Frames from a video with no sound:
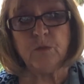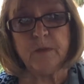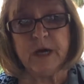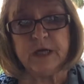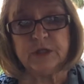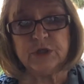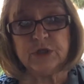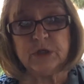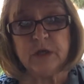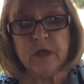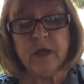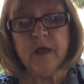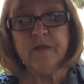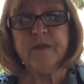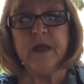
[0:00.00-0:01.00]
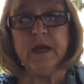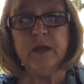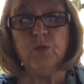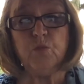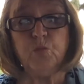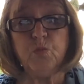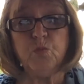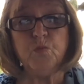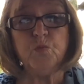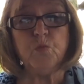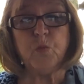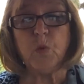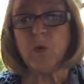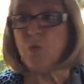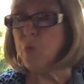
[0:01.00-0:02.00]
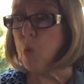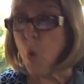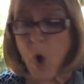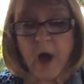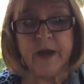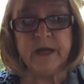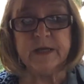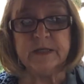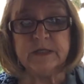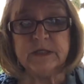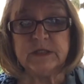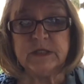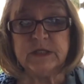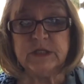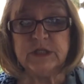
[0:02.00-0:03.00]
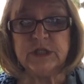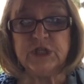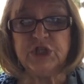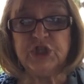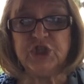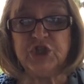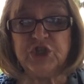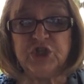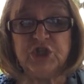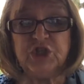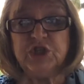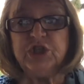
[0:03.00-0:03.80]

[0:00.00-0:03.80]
much that he wanted to just sh